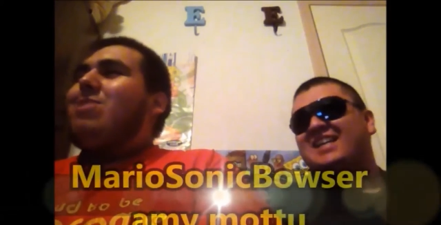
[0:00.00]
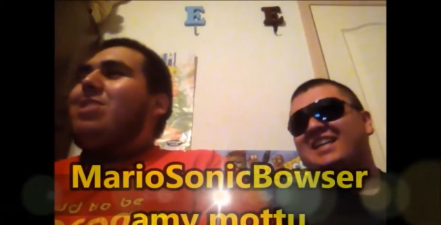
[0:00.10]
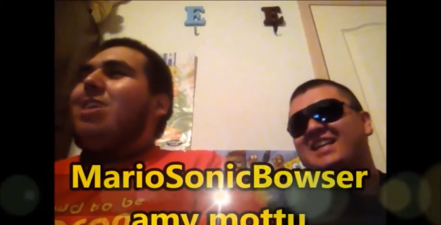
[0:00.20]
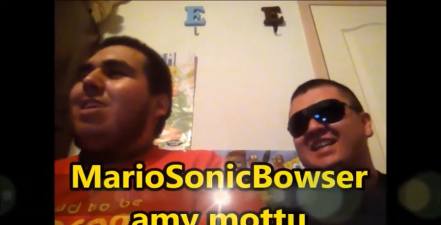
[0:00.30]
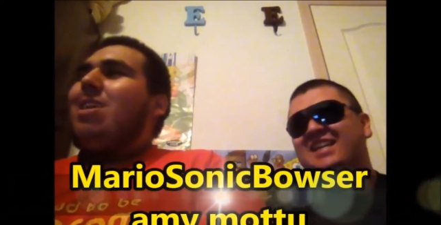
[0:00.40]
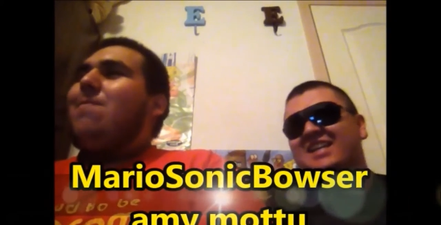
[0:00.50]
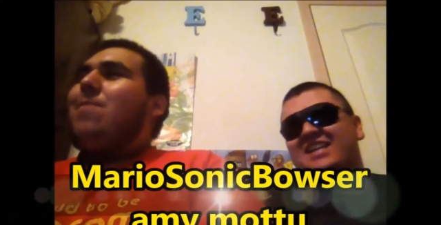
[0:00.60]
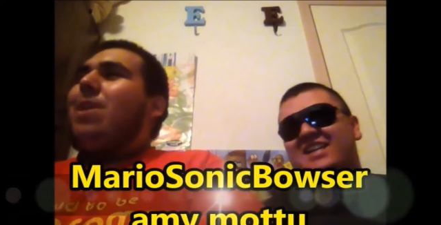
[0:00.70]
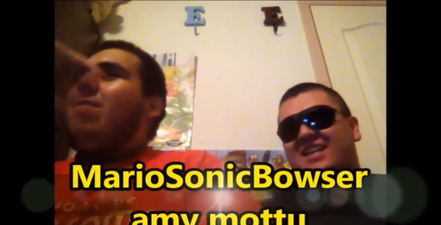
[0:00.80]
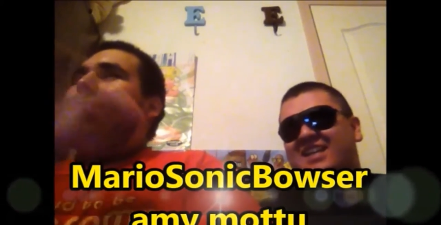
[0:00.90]

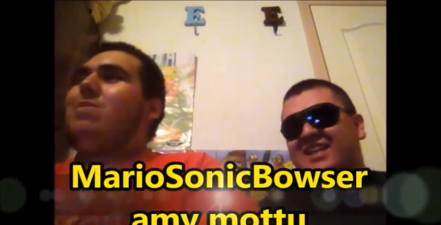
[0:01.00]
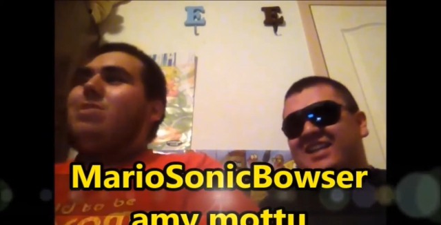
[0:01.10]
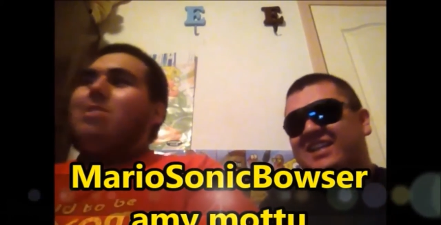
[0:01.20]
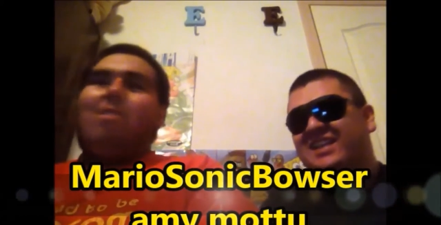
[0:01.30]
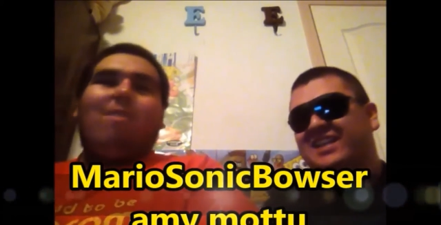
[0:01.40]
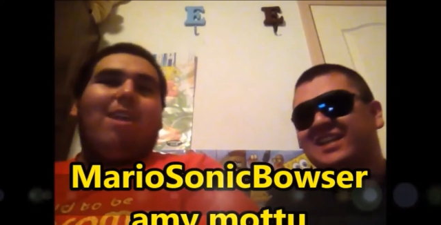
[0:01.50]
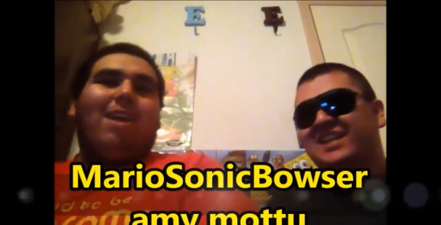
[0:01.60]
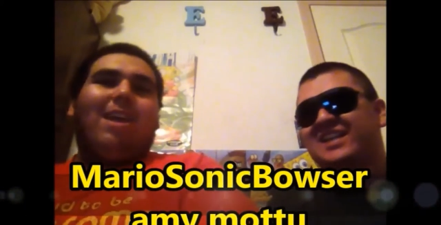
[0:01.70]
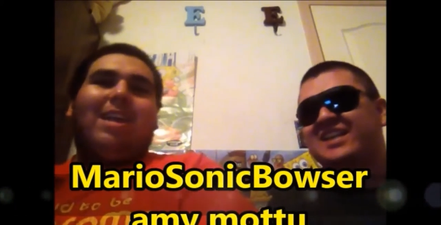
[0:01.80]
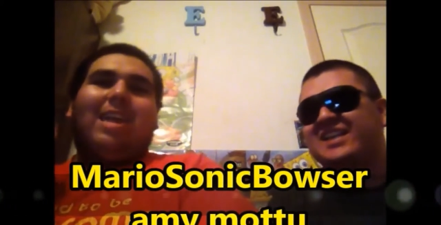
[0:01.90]
Speaker 1: Sonic Bowser
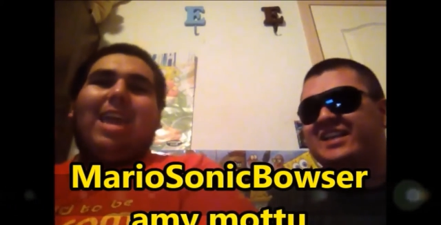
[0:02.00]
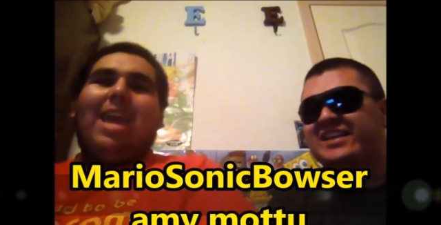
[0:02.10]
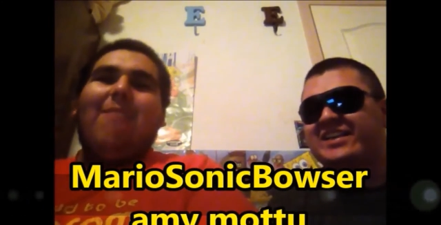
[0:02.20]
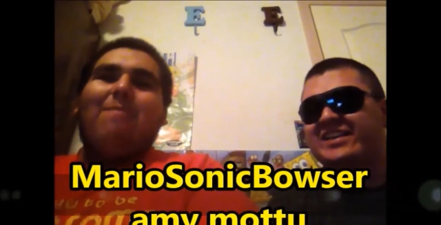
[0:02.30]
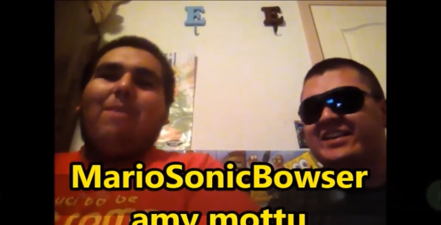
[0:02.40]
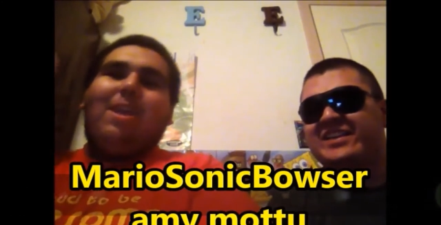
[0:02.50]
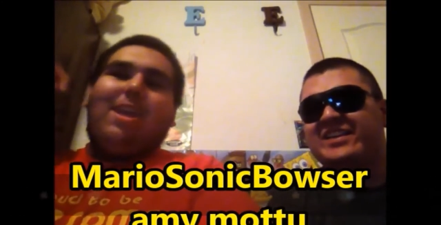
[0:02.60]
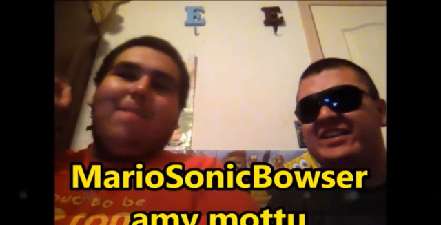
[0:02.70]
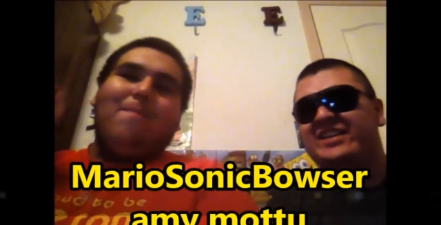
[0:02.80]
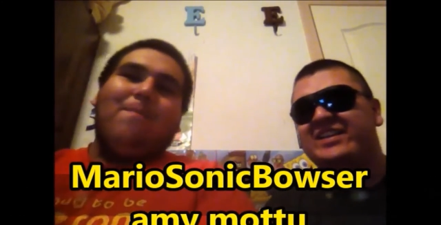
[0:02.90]
and
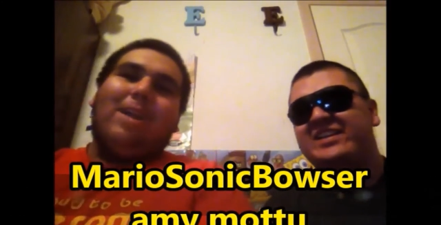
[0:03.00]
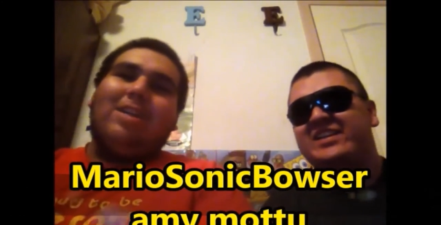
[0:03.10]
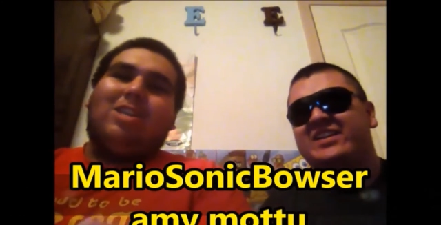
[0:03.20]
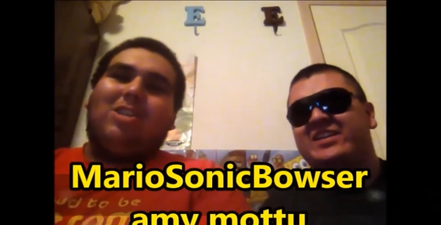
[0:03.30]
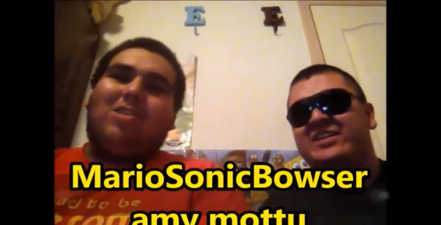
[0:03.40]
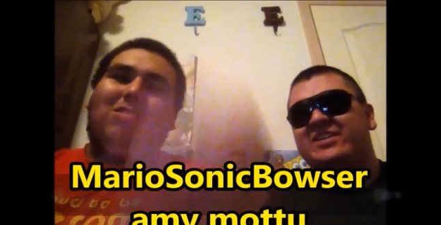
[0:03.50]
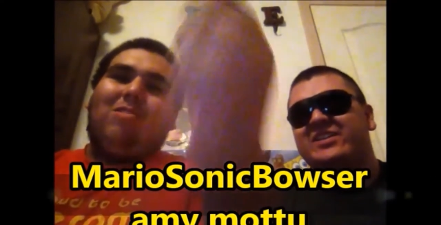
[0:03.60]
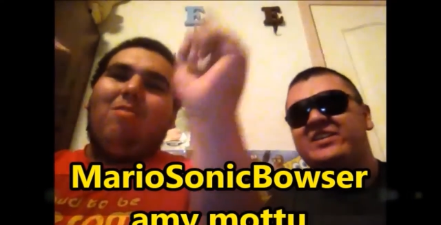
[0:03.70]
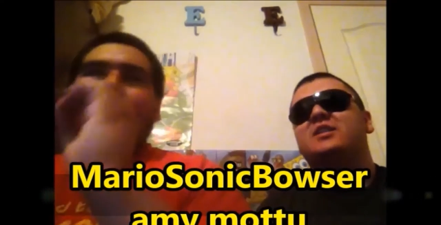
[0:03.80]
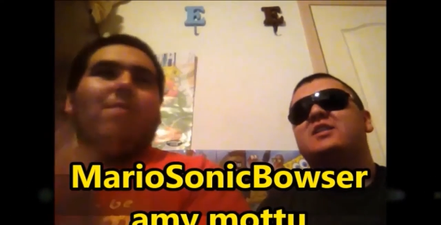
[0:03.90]
Amy
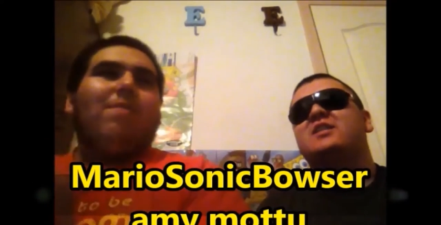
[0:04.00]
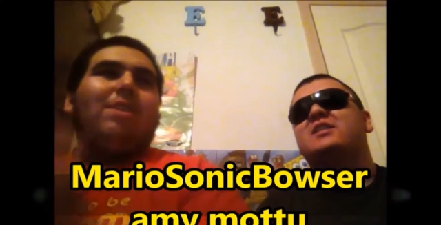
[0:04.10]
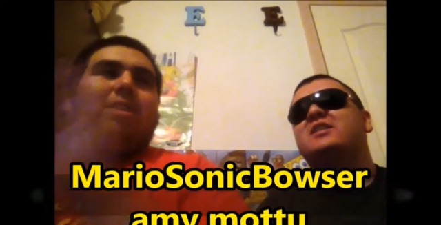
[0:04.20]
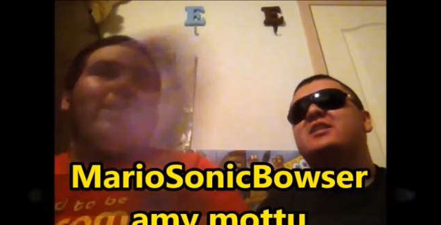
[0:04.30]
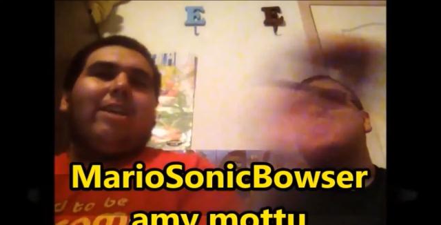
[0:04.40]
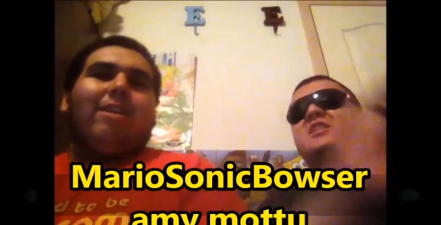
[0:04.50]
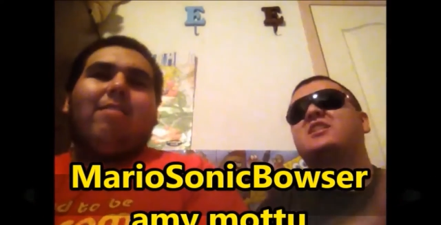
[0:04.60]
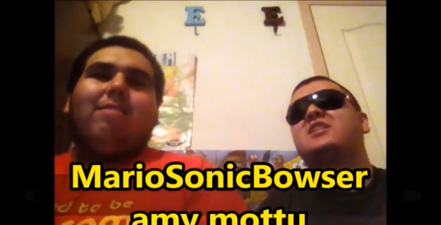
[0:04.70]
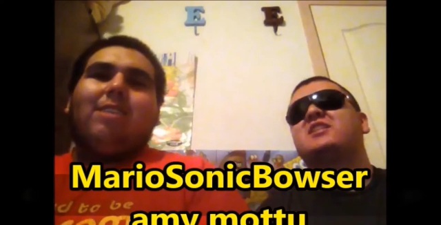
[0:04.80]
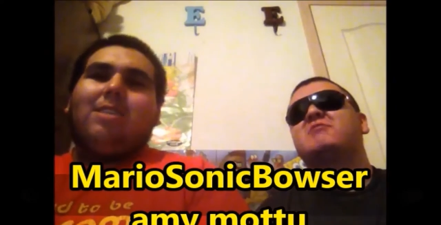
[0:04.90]
Matu. Driven to
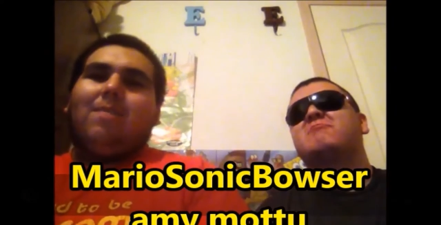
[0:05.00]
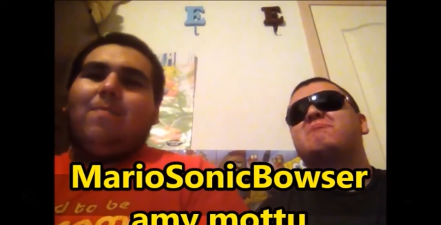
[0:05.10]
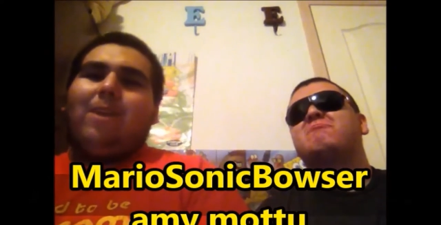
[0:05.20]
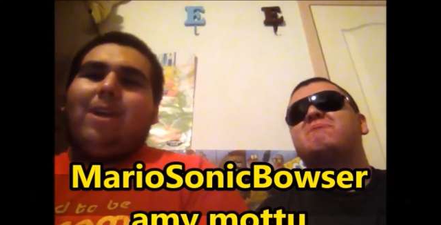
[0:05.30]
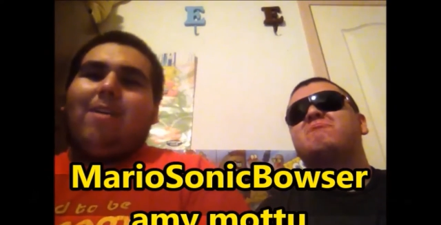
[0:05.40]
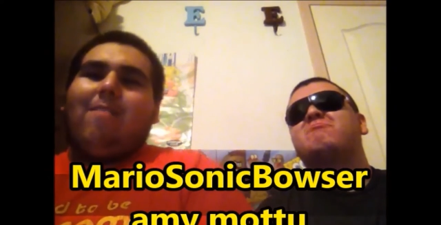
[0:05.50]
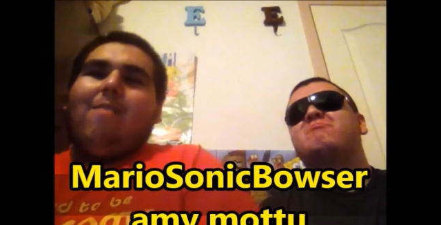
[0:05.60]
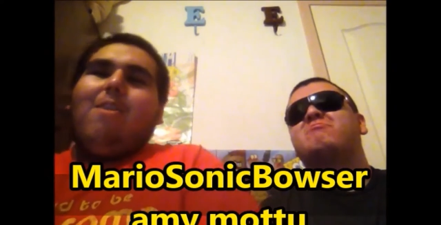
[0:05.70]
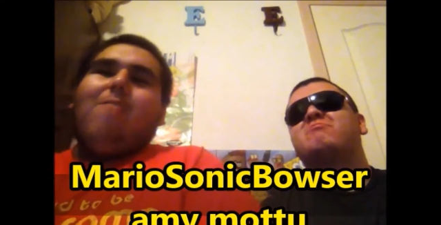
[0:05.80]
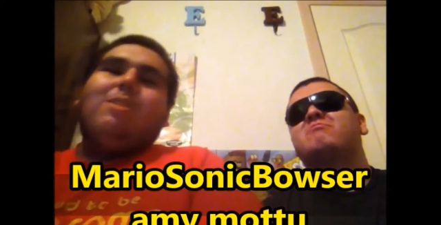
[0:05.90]
Tears is
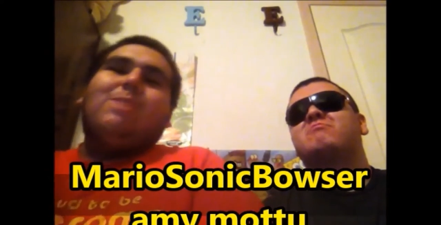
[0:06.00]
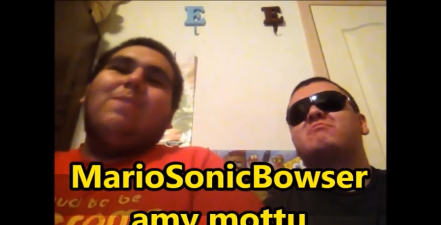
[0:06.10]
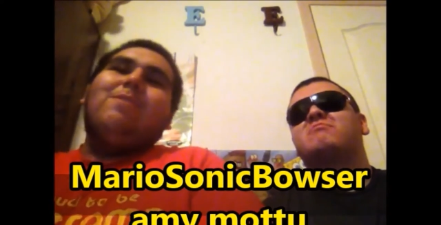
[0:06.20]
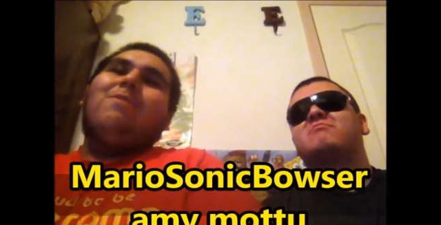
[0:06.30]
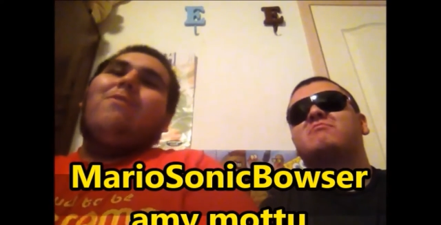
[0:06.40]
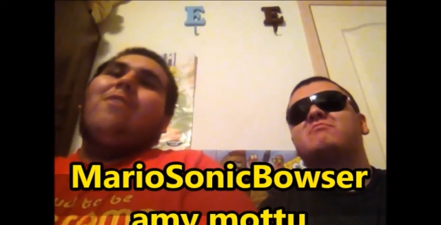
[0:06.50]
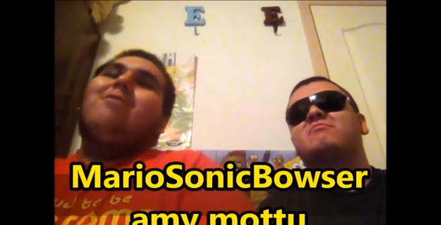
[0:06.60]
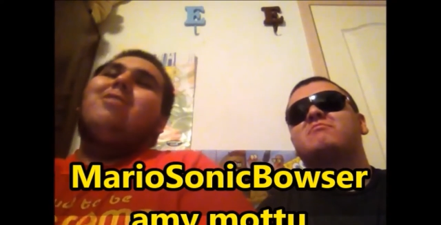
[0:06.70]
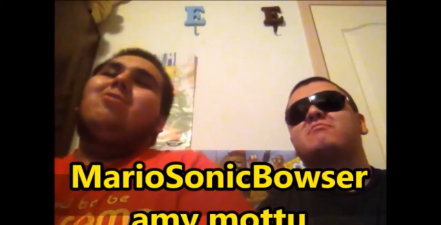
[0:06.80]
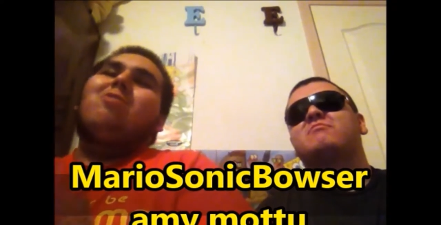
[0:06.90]
about when SpongeBob
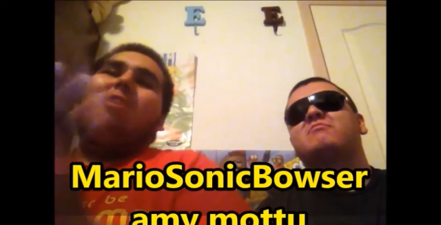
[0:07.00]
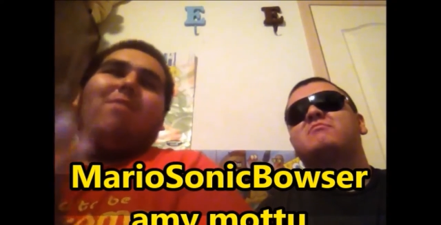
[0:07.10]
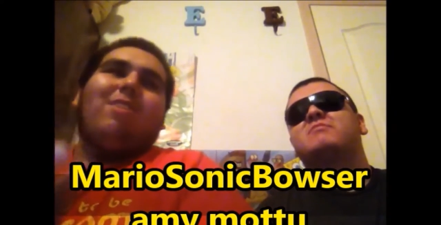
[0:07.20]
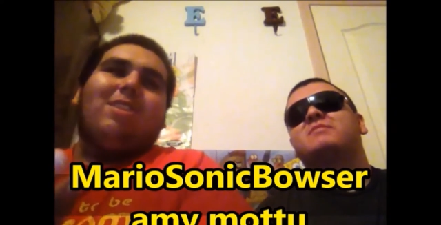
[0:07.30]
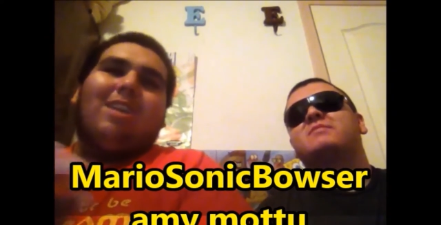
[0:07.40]
fails his driving